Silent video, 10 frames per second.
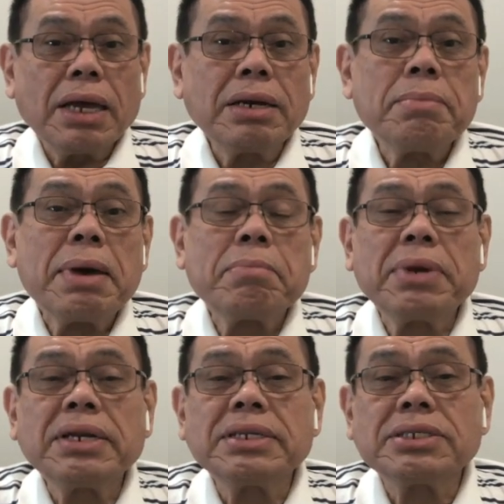
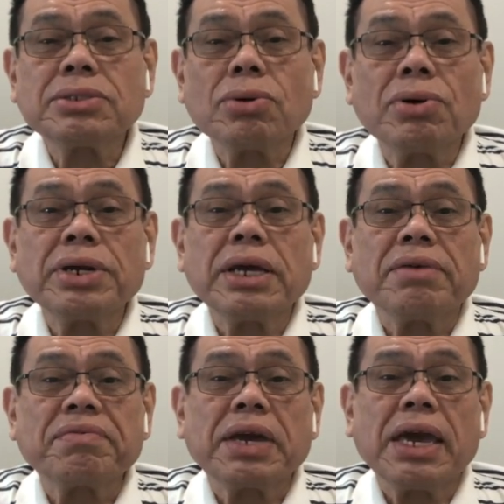Remember the story
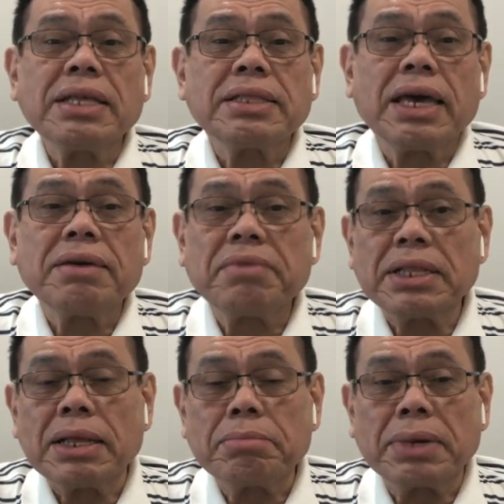of King
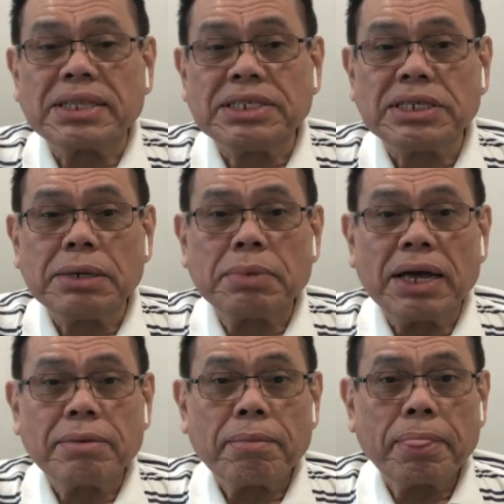David and Bathsheba?